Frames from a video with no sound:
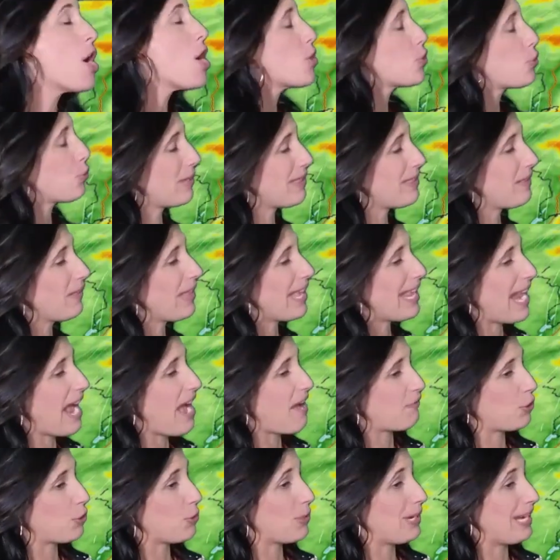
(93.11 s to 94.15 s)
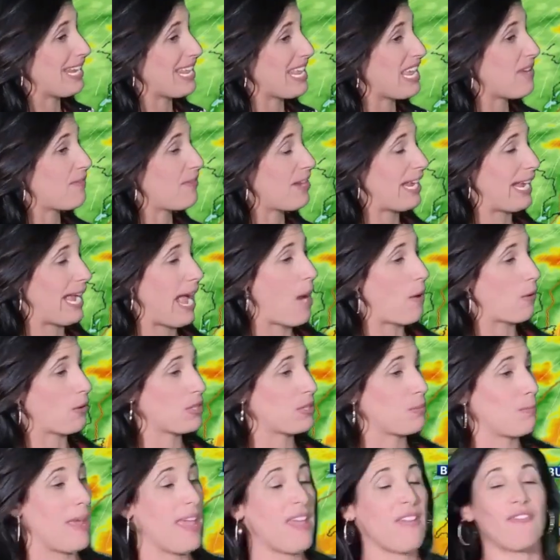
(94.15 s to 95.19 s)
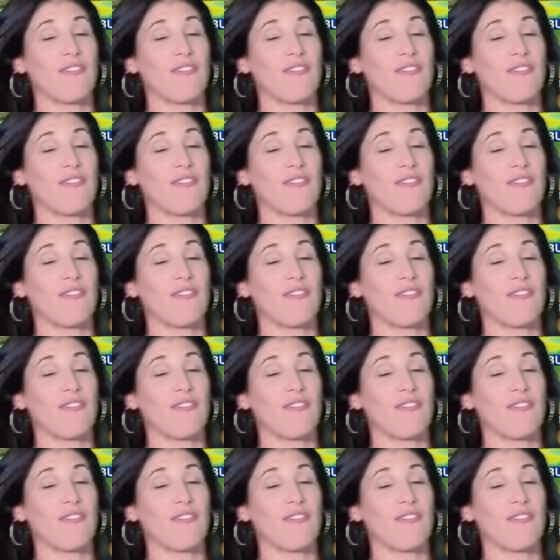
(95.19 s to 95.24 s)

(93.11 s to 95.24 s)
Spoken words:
during the late afternoon and evening hours. May